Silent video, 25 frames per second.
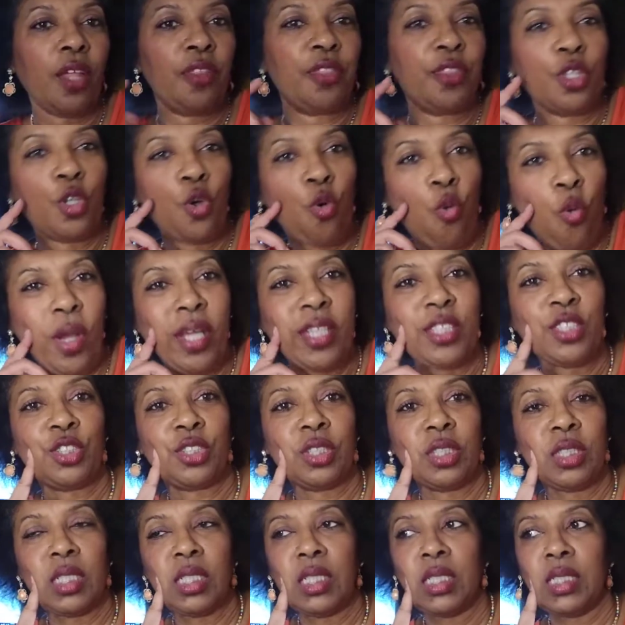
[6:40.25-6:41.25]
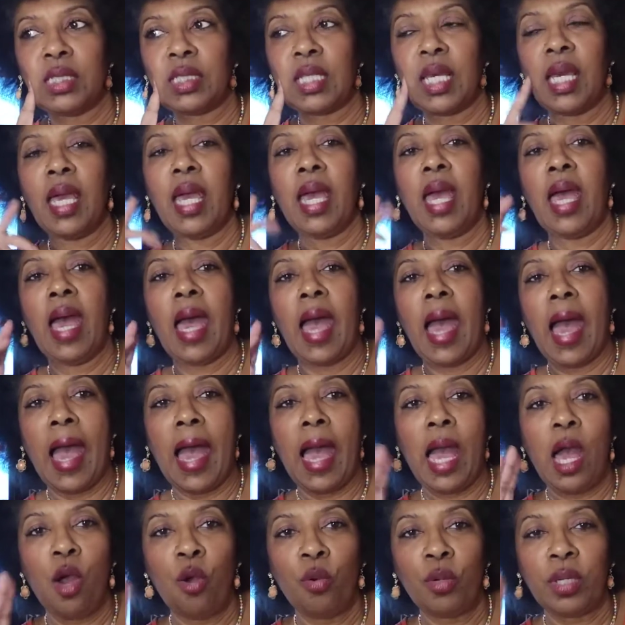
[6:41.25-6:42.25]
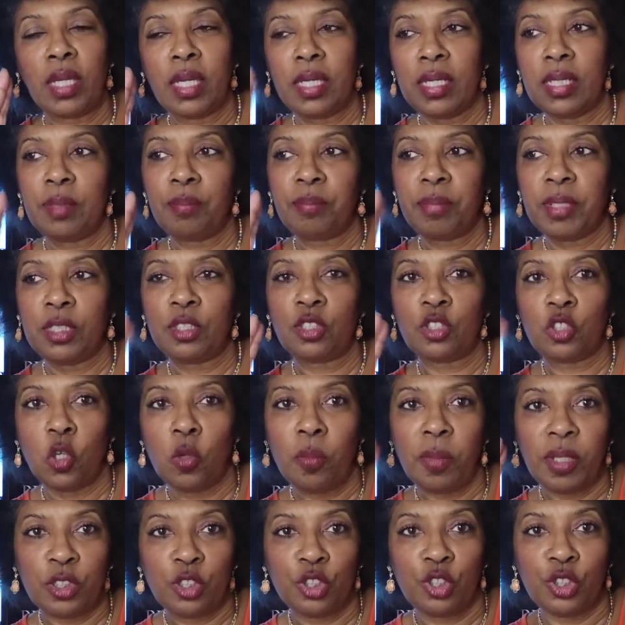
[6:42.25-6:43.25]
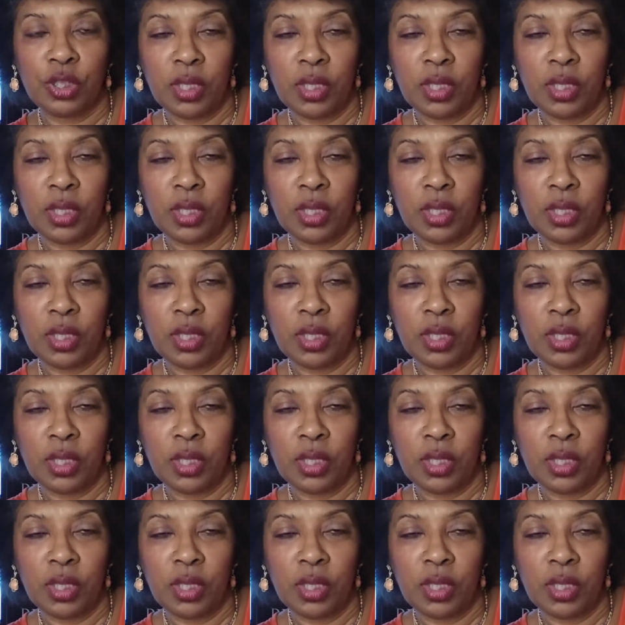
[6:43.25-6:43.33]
the question is, how can it be so much